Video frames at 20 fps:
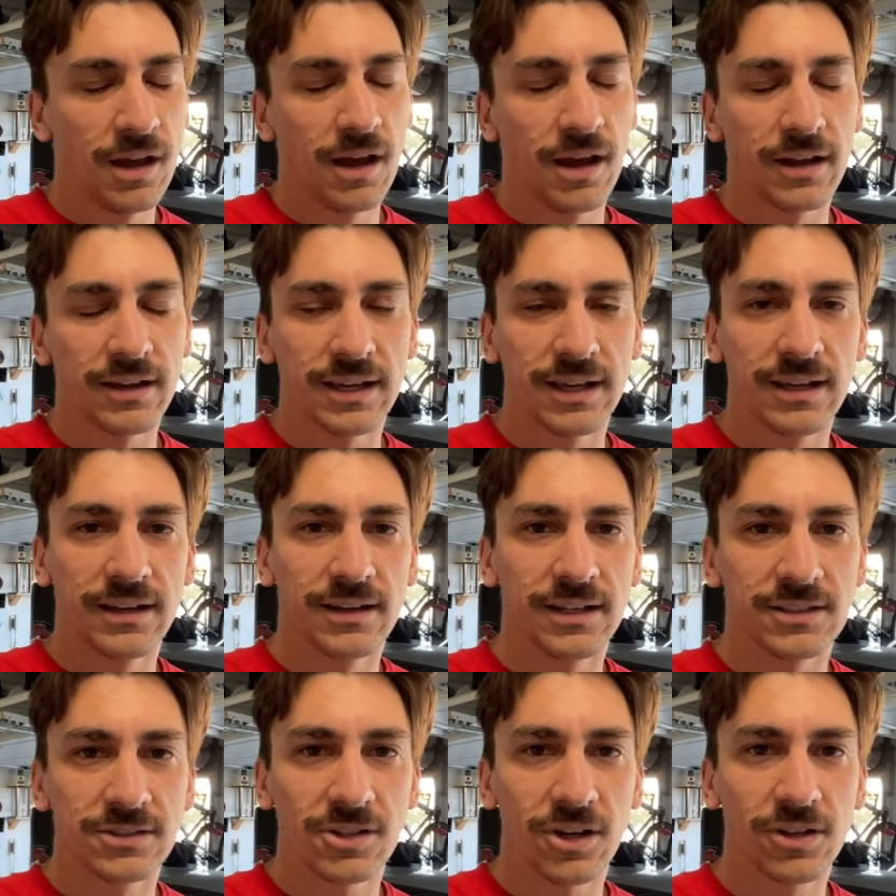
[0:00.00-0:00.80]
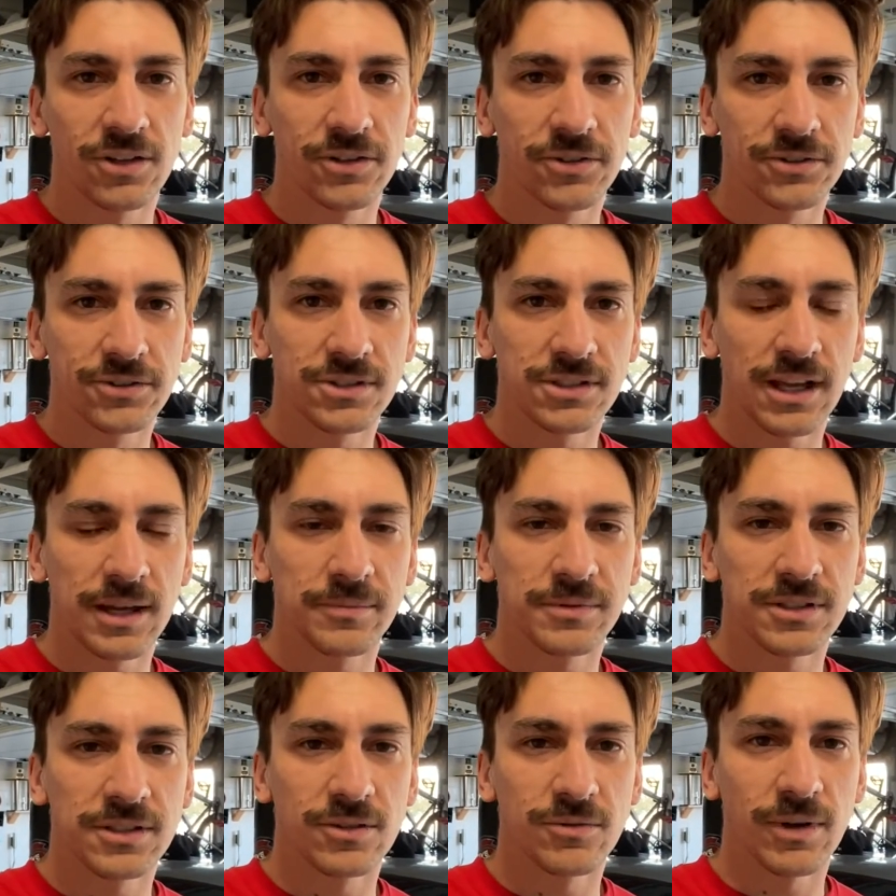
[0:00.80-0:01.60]
again, it's all little
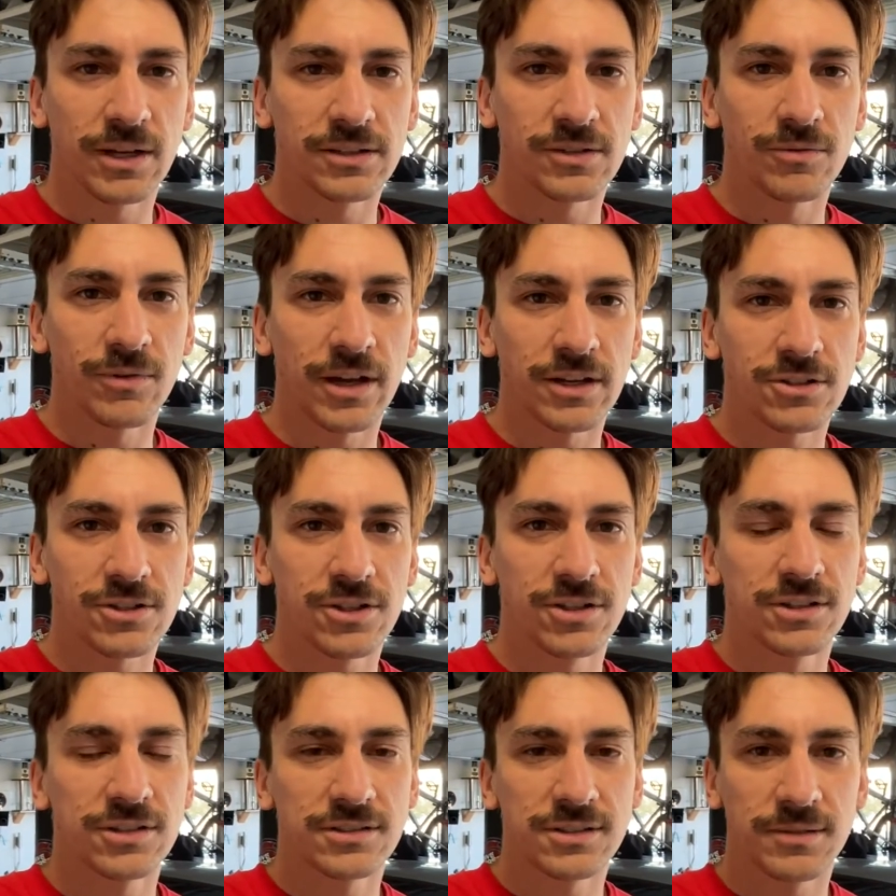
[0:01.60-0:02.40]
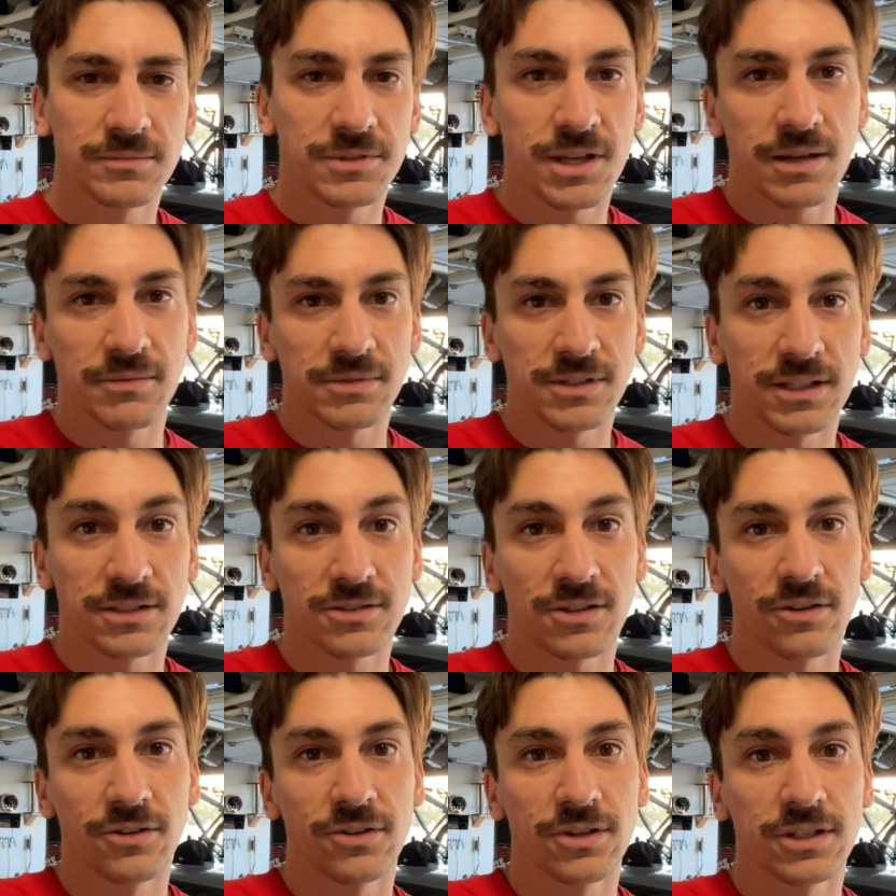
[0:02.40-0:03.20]
steps in the right direction, and sometimes that's
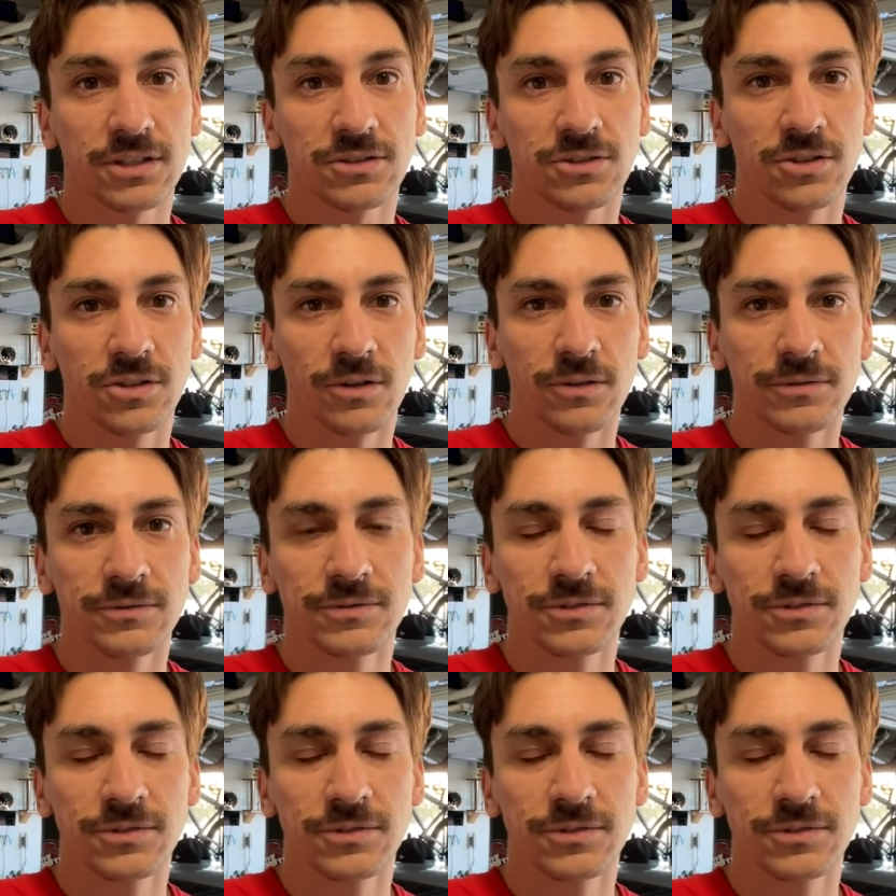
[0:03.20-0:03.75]
all you can do.